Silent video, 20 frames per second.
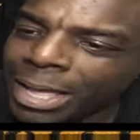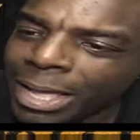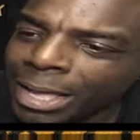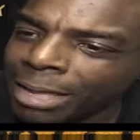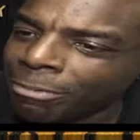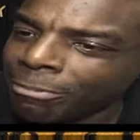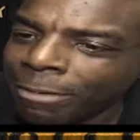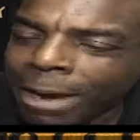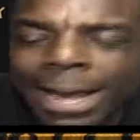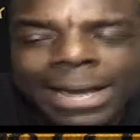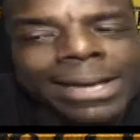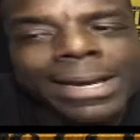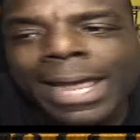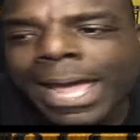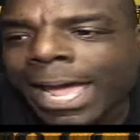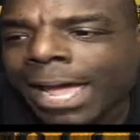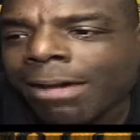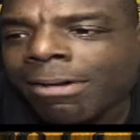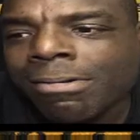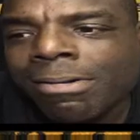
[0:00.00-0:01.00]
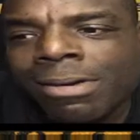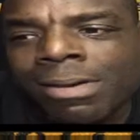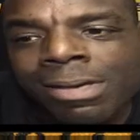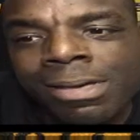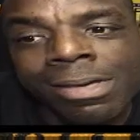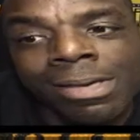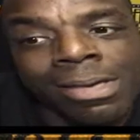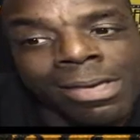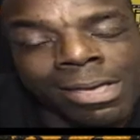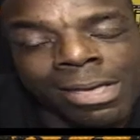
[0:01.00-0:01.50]
And right now,
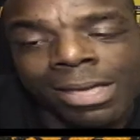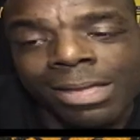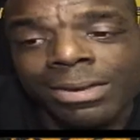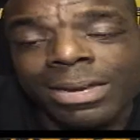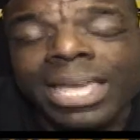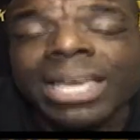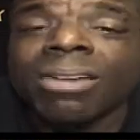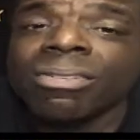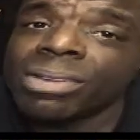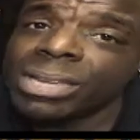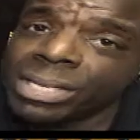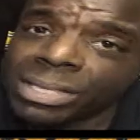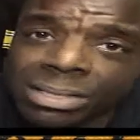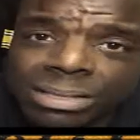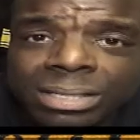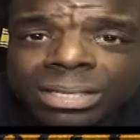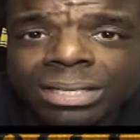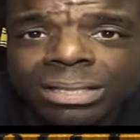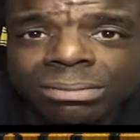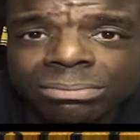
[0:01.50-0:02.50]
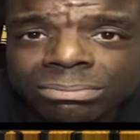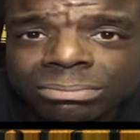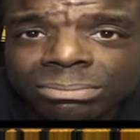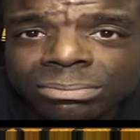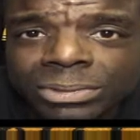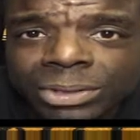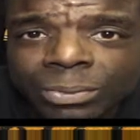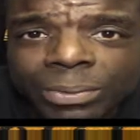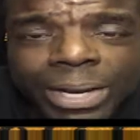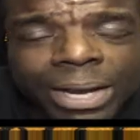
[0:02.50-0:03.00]
they're going to eat us up.
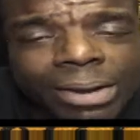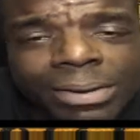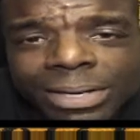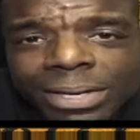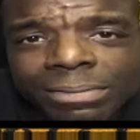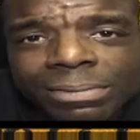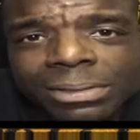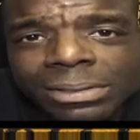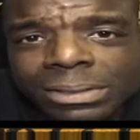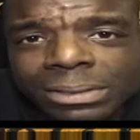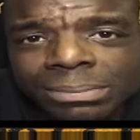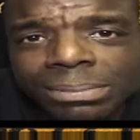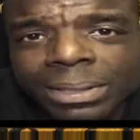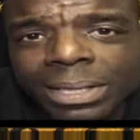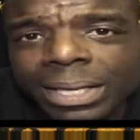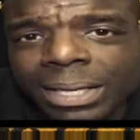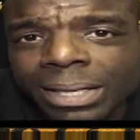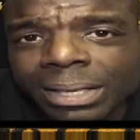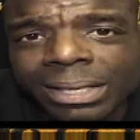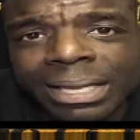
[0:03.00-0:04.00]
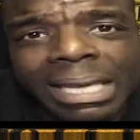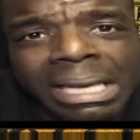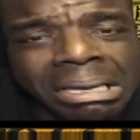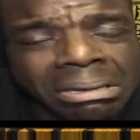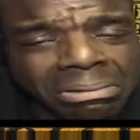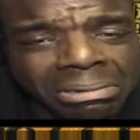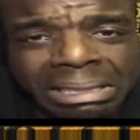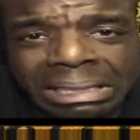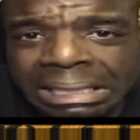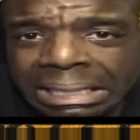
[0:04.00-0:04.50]
The way our defense is playing, they're
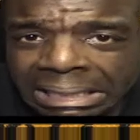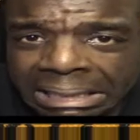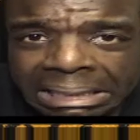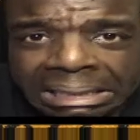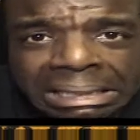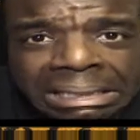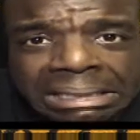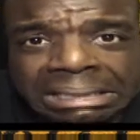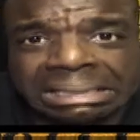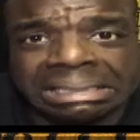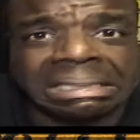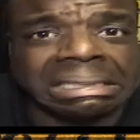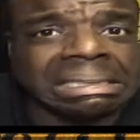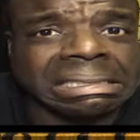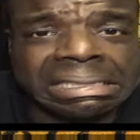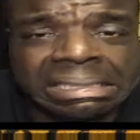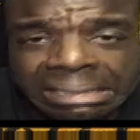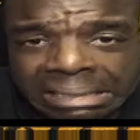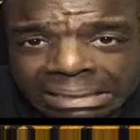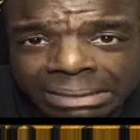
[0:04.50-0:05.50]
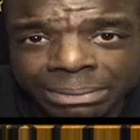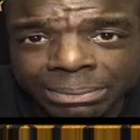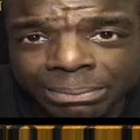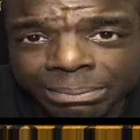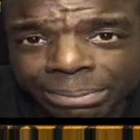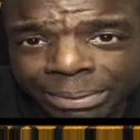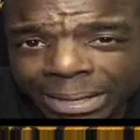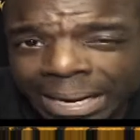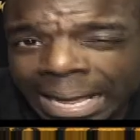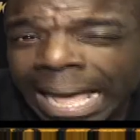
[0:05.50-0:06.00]
going to eat us up.
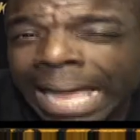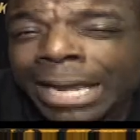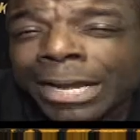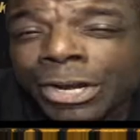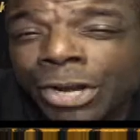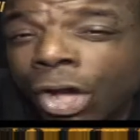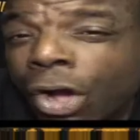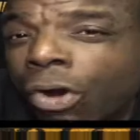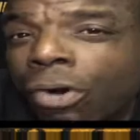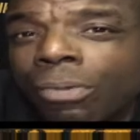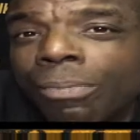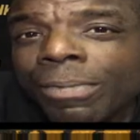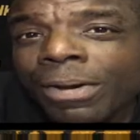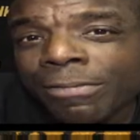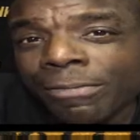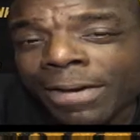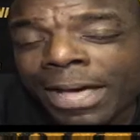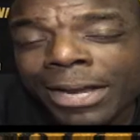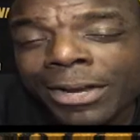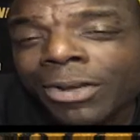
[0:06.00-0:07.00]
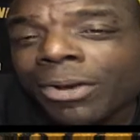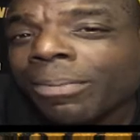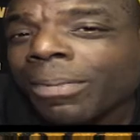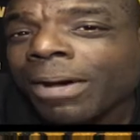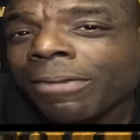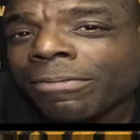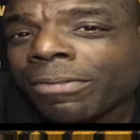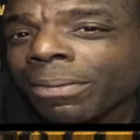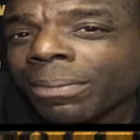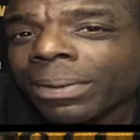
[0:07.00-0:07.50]
But I know, if I know
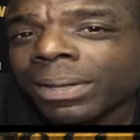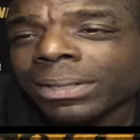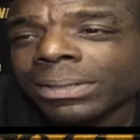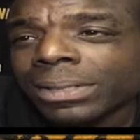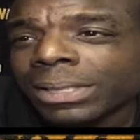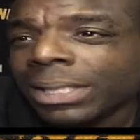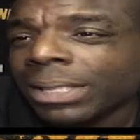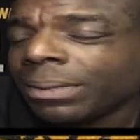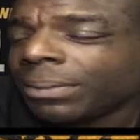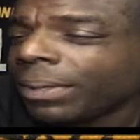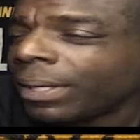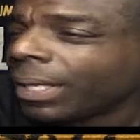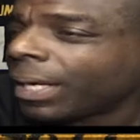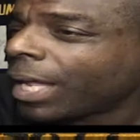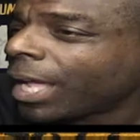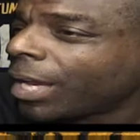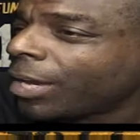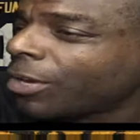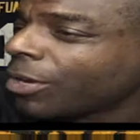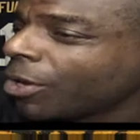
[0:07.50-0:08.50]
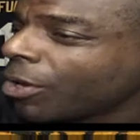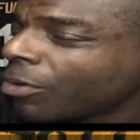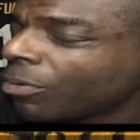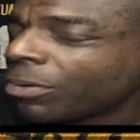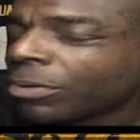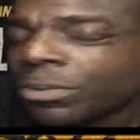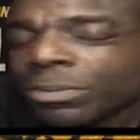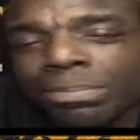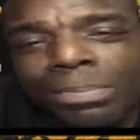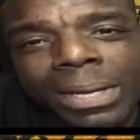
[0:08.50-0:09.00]
my football team and I know
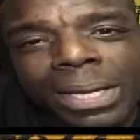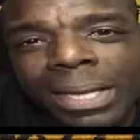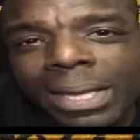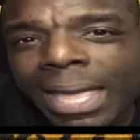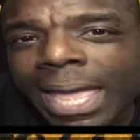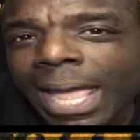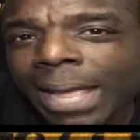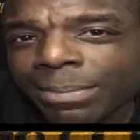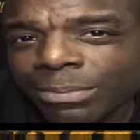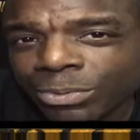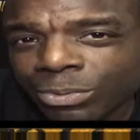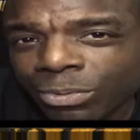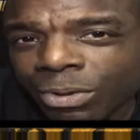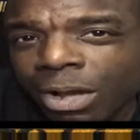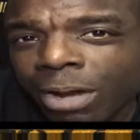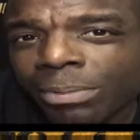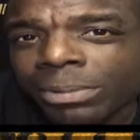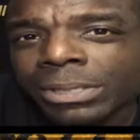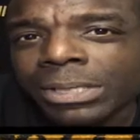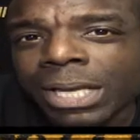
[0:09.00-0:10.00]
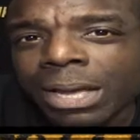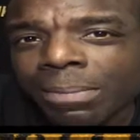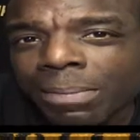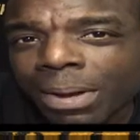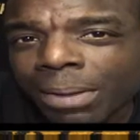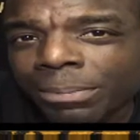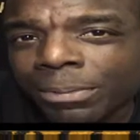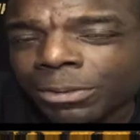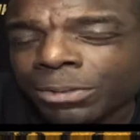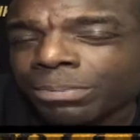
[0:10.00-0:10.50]
those big games, we always come
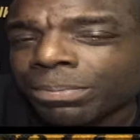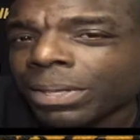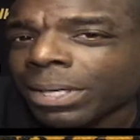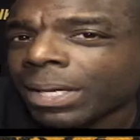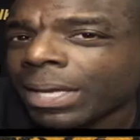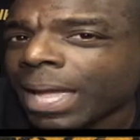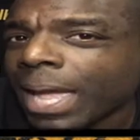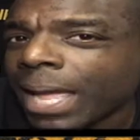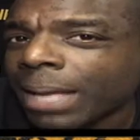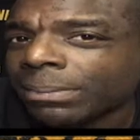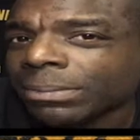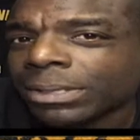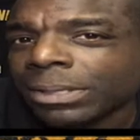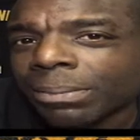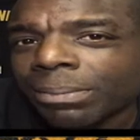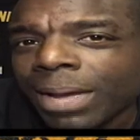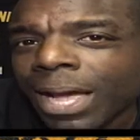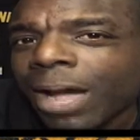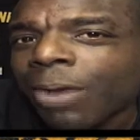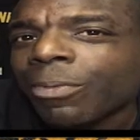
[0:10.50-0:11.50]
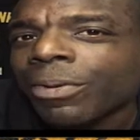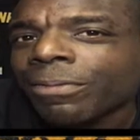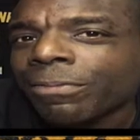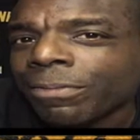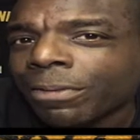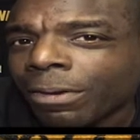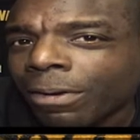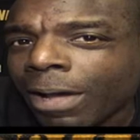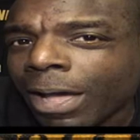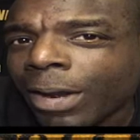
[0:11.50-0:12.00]
up. Those big games, somehow we
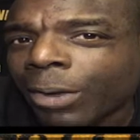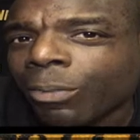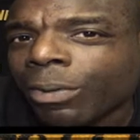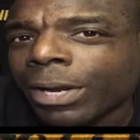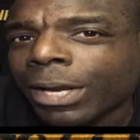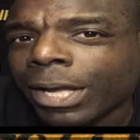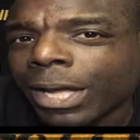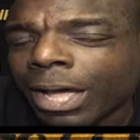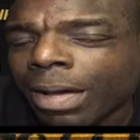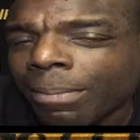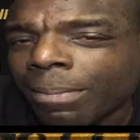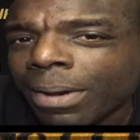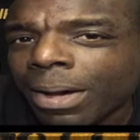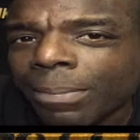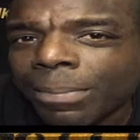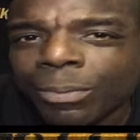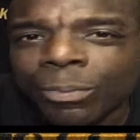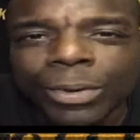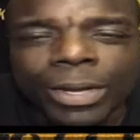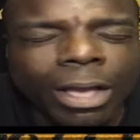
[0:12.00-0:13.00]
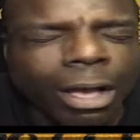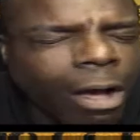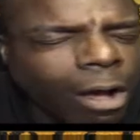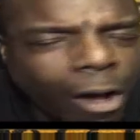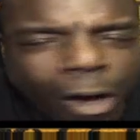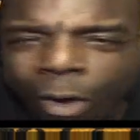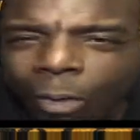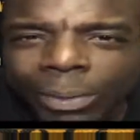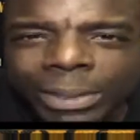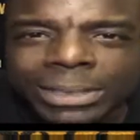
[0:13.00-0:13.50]
figure out a way to come up, and we
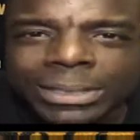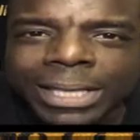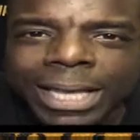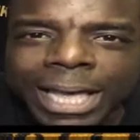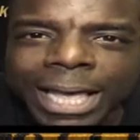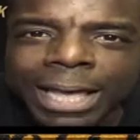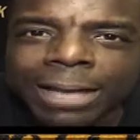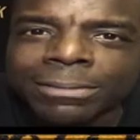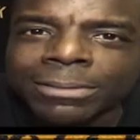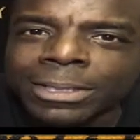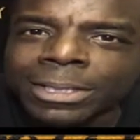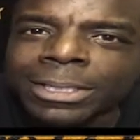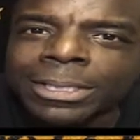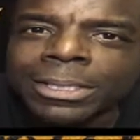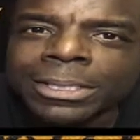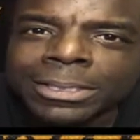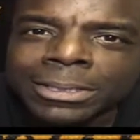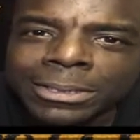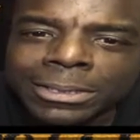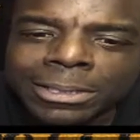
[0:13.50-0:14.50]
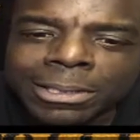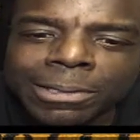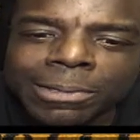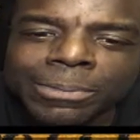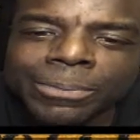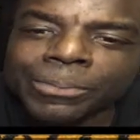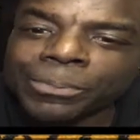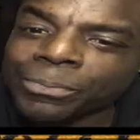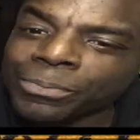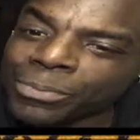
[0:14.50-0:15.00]
always have.
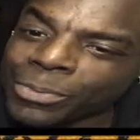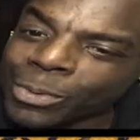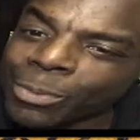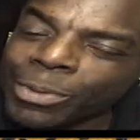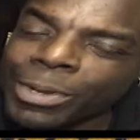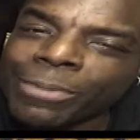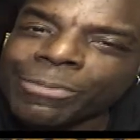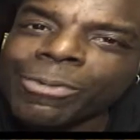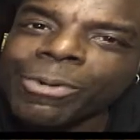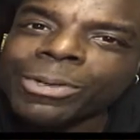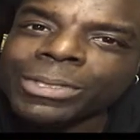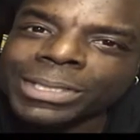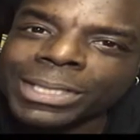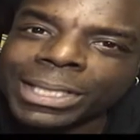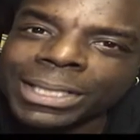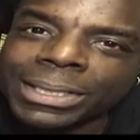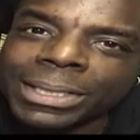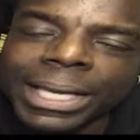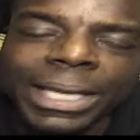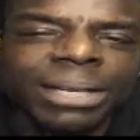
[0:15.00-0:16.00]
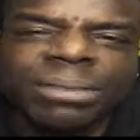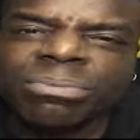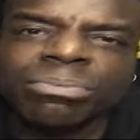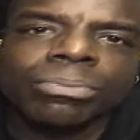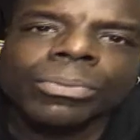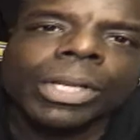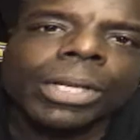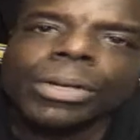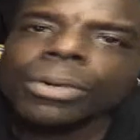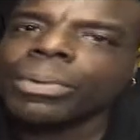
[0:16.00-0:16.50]
So week 14, and
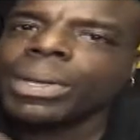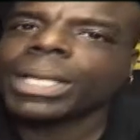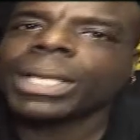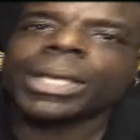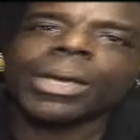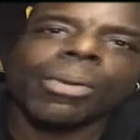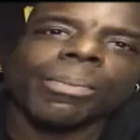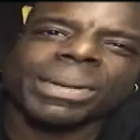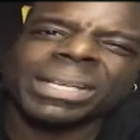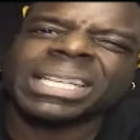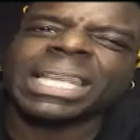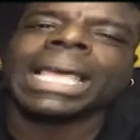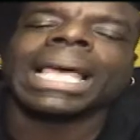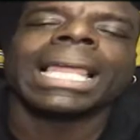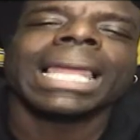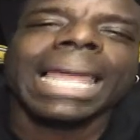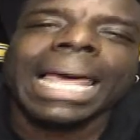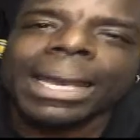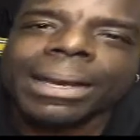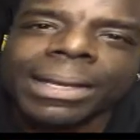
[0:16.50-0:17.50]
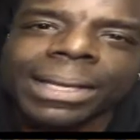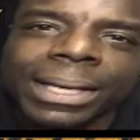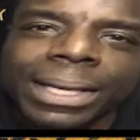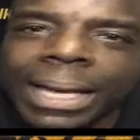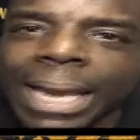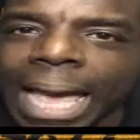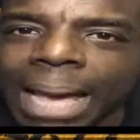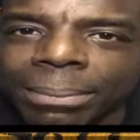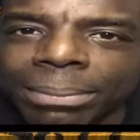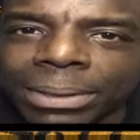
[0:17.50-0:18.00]
New England going to beat the hell out of
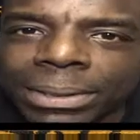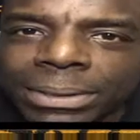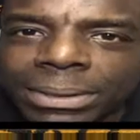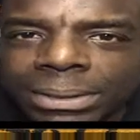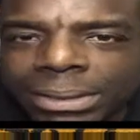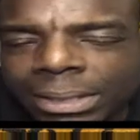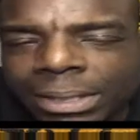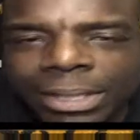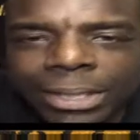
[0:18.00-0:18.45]
Indianapolis.